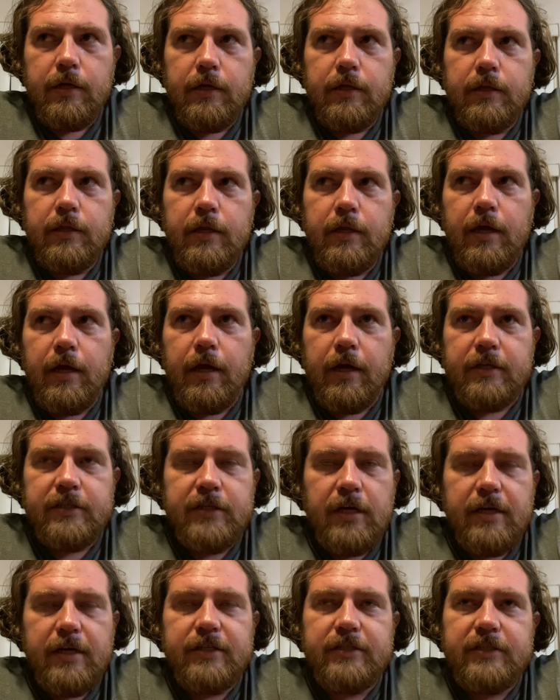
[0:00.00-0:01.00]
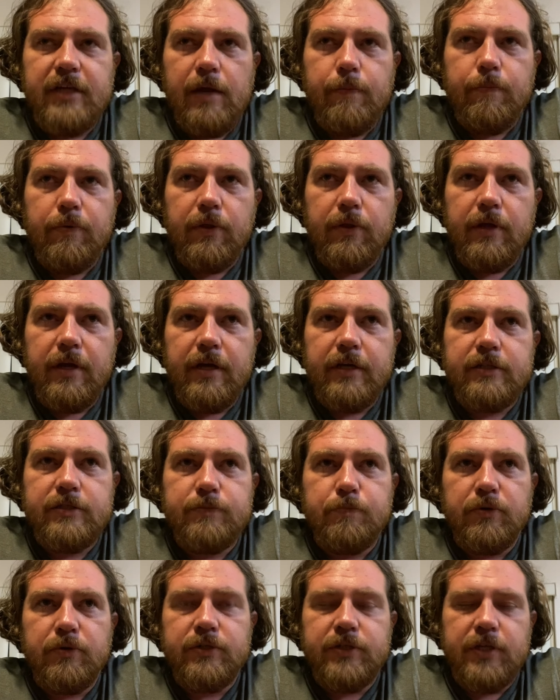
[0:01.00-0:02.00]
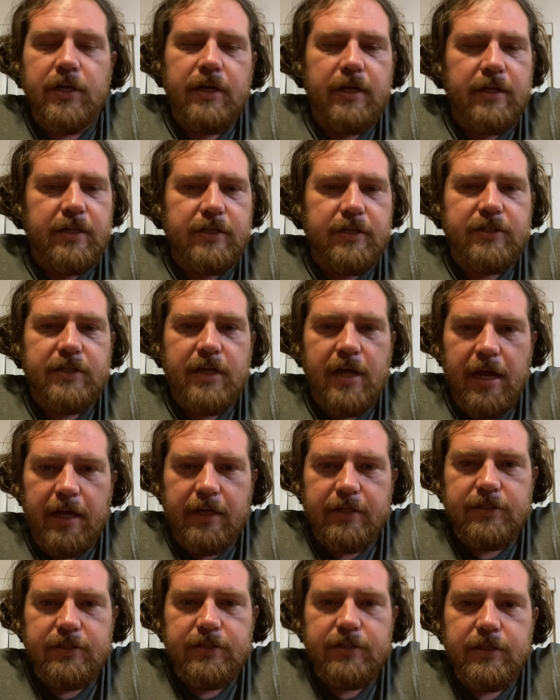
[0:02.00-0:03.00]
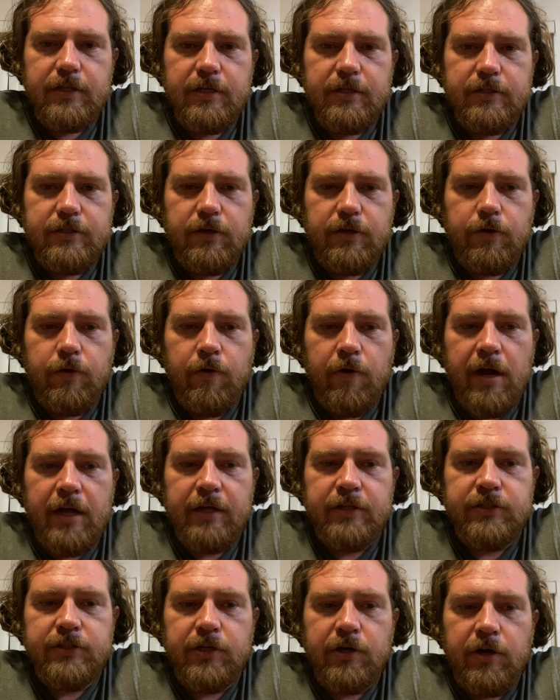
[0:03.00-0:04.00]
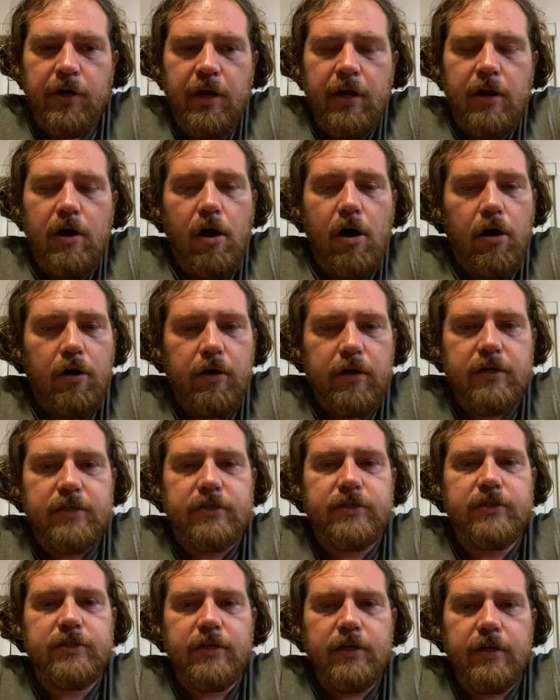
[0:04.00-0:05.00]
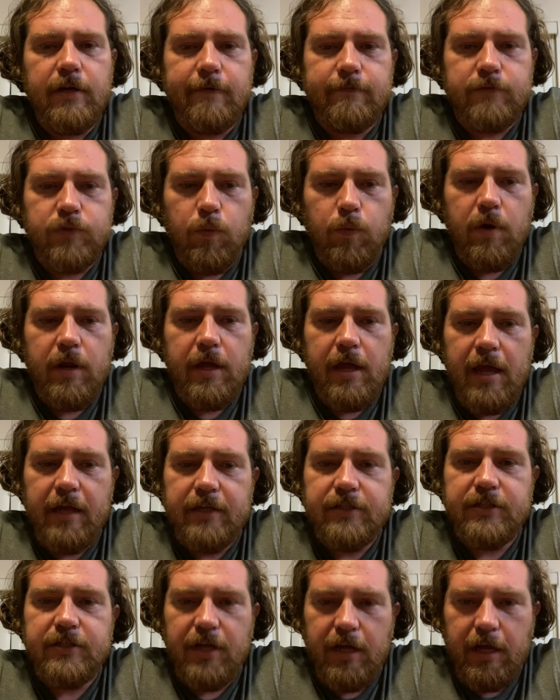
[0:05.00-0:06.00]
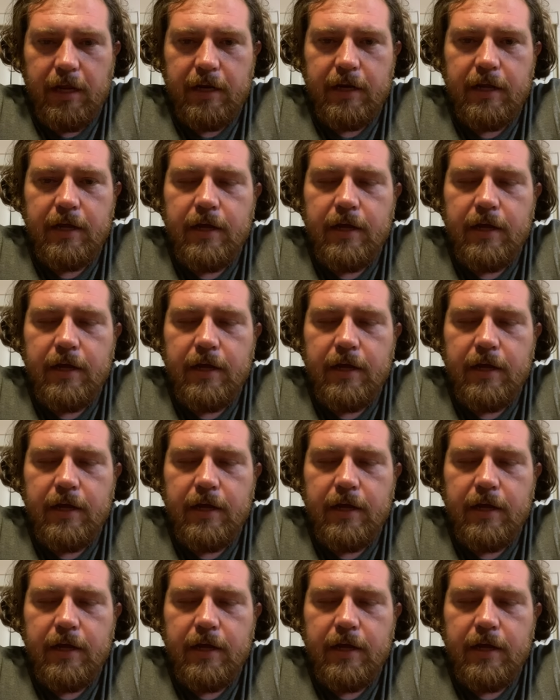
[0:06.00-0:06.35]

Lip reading: The Kentucky State Police presented this case to the grand jury in August of 2018.